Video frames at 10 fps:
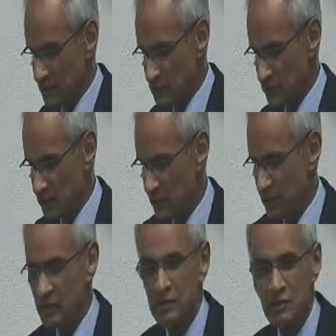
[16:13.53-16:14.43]
to see that
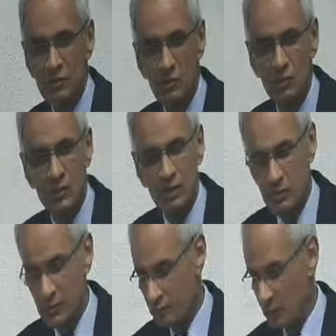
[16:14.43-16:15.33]
under the stewardship
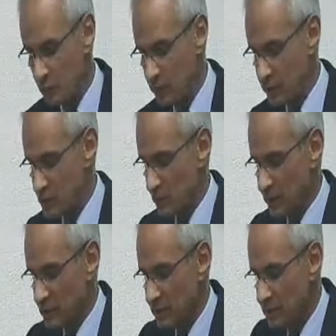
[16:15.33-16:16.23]
of globally
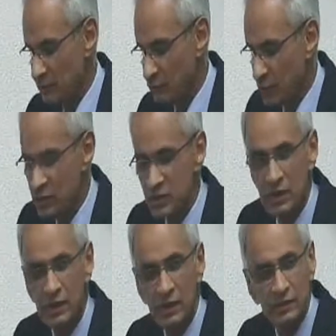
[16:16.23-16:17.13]
respected and influential
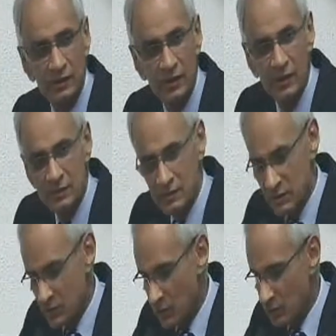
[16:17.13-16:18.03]
leaders such
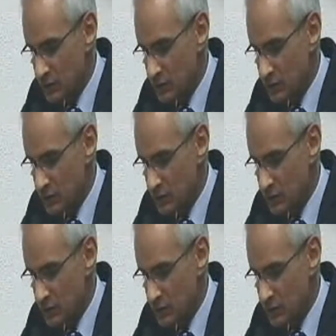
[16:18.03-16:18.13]
as Dr.